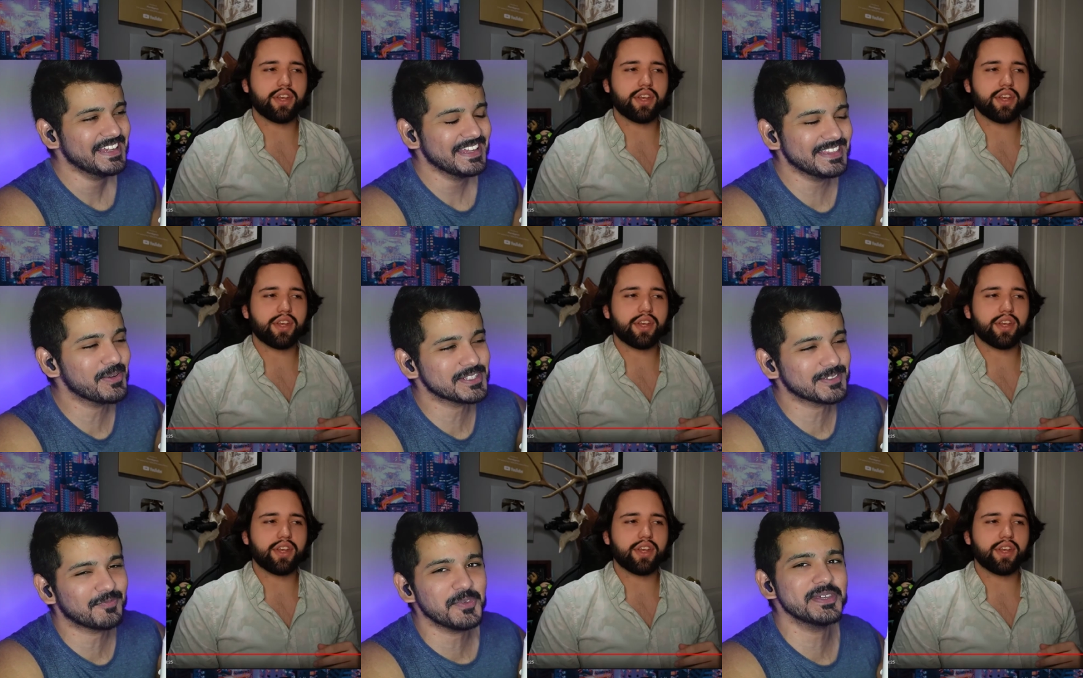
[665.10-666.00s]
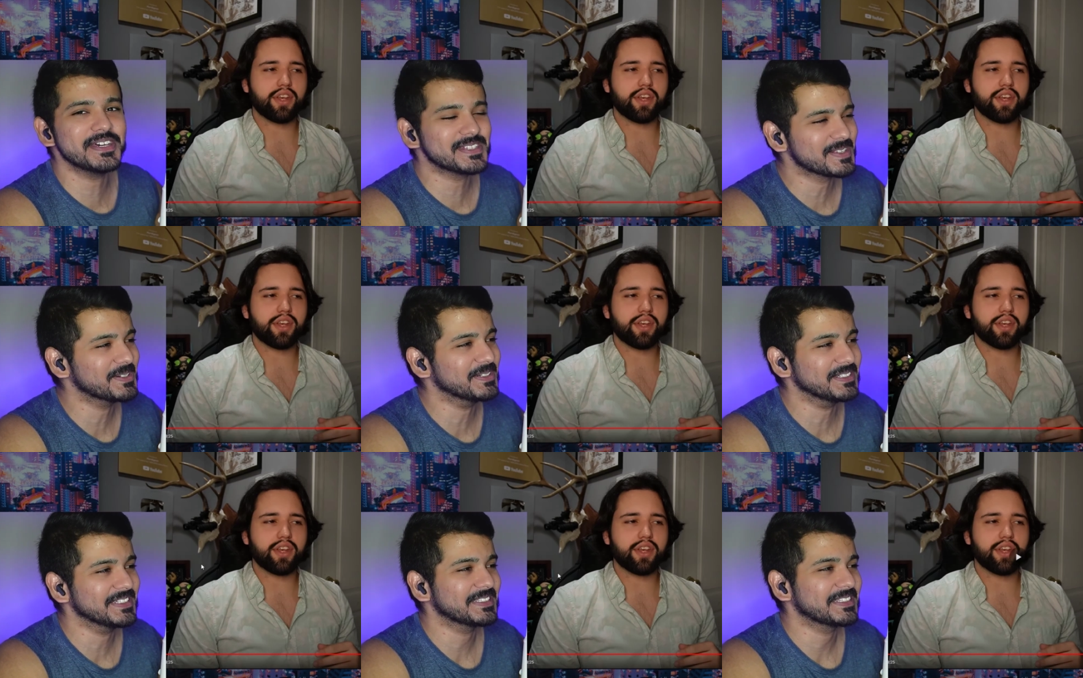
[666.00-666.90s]
Speaker 1: and that was just a few years ago.
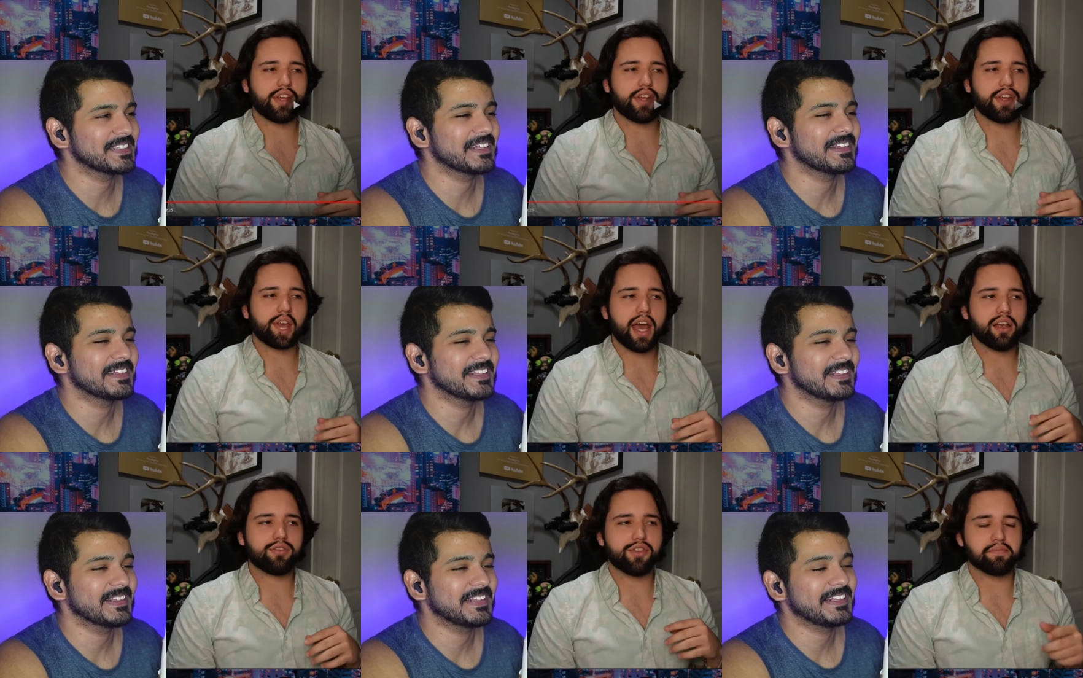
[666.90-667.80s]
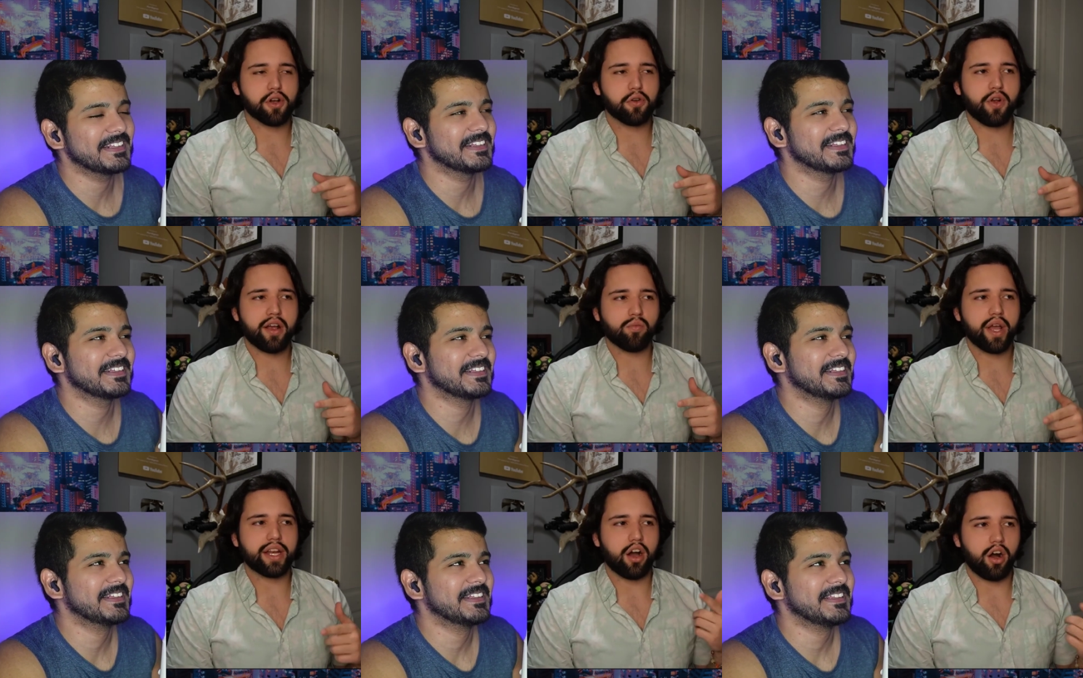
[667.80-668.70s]
Speaker 2: As the
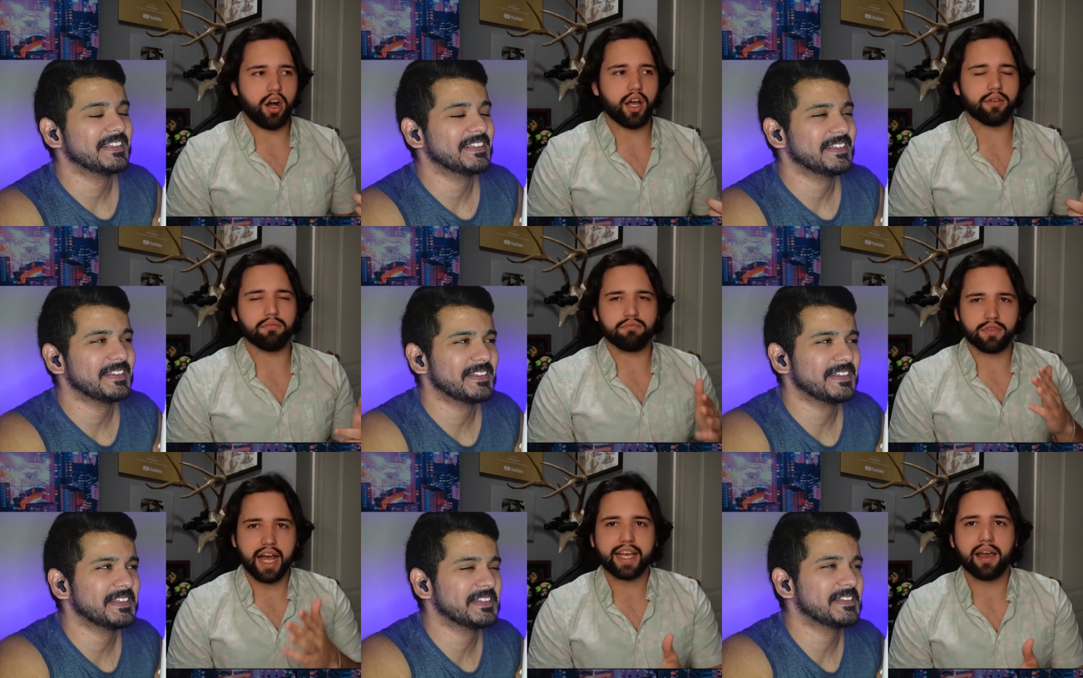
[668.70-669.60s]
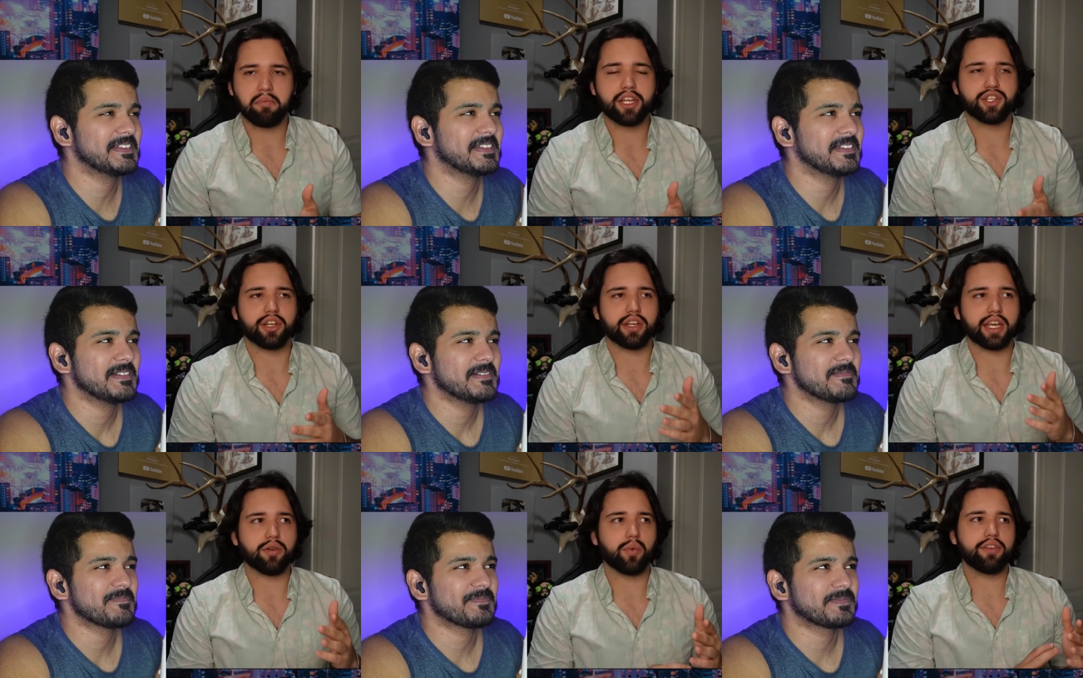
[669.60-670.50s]
program went on, like I
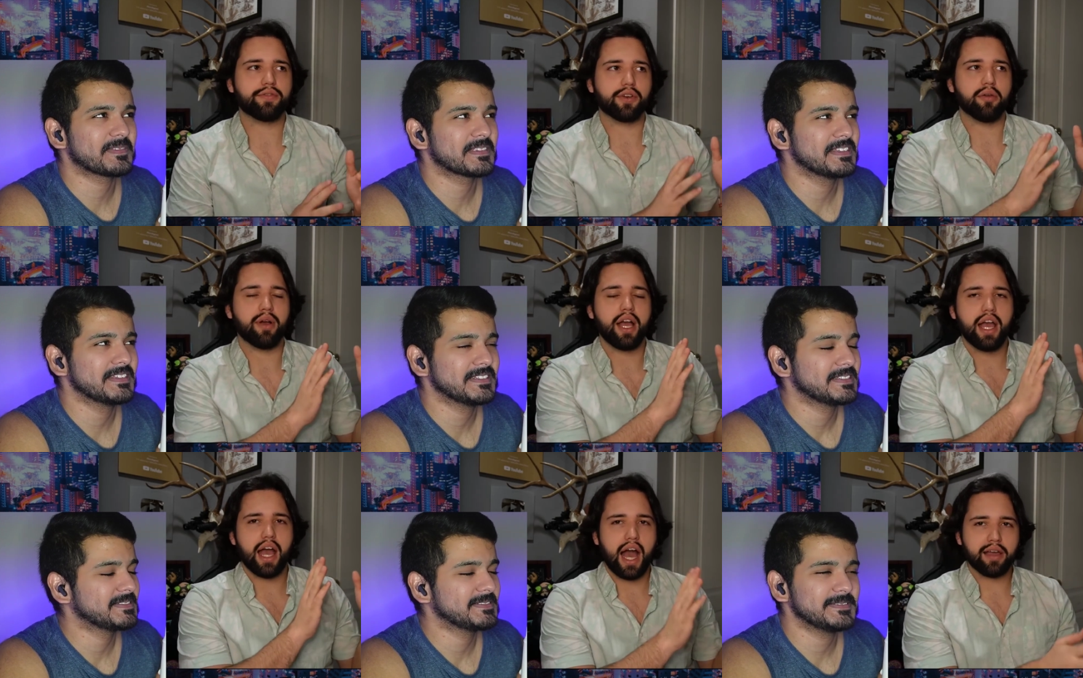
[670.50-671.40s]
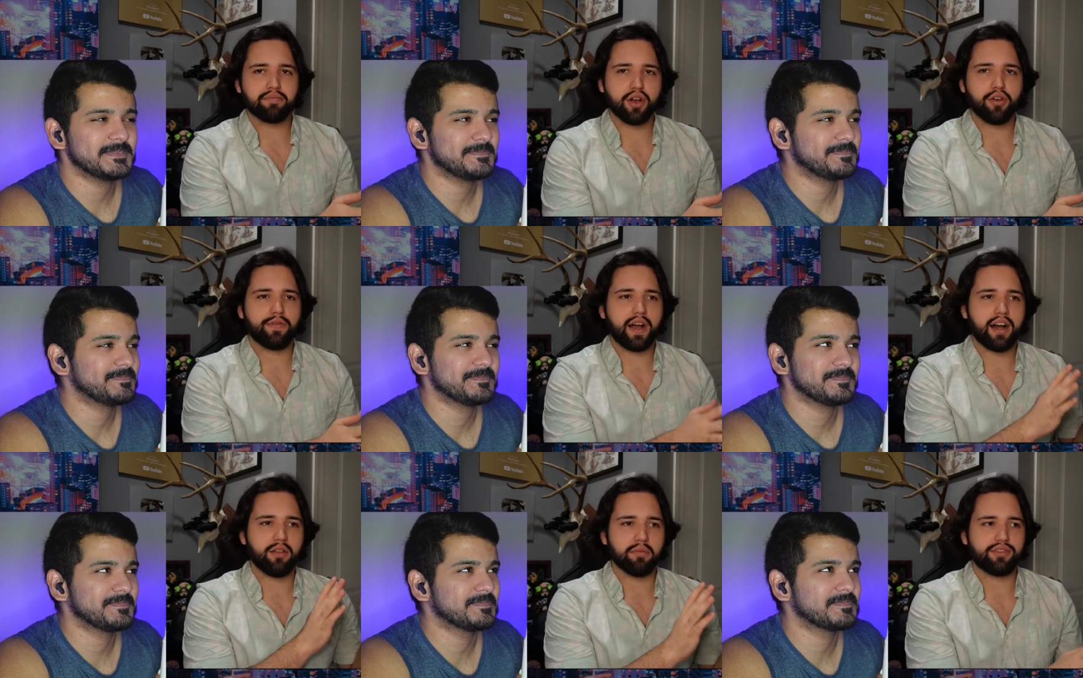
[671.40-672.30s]
mentioned, it went from high
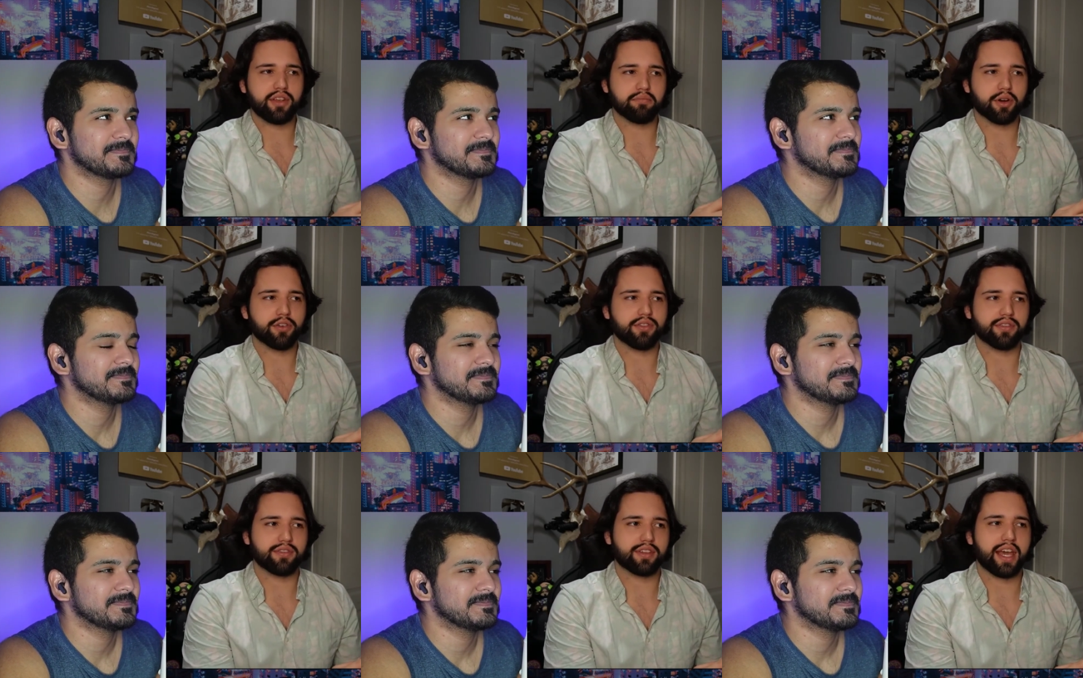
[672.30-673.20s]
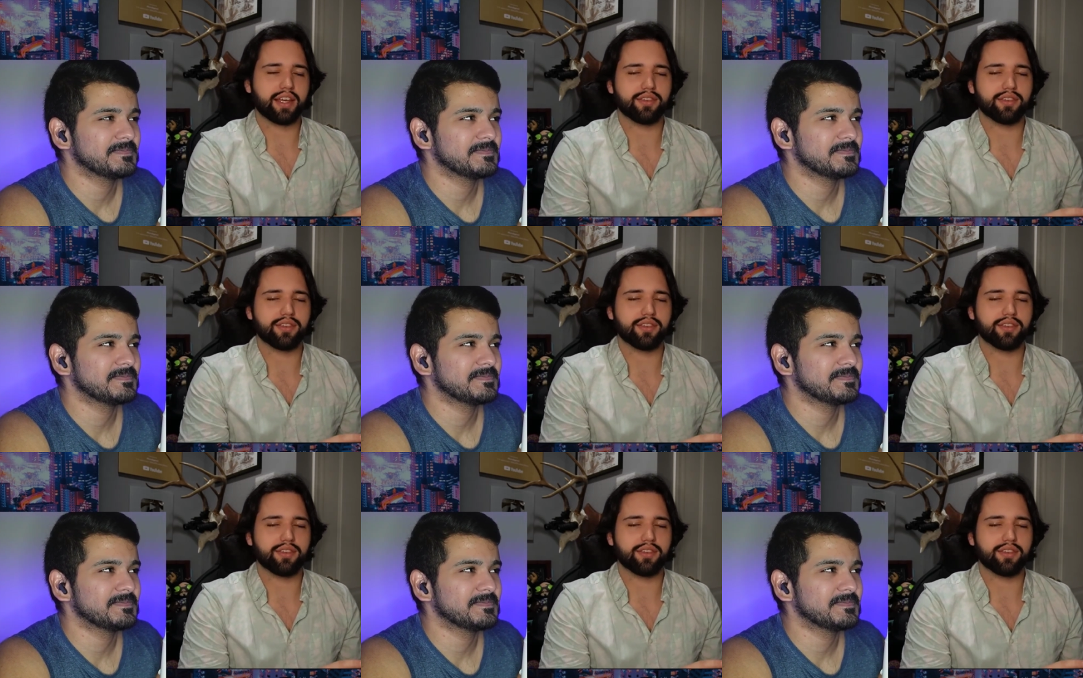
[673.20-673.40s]
profile missing persons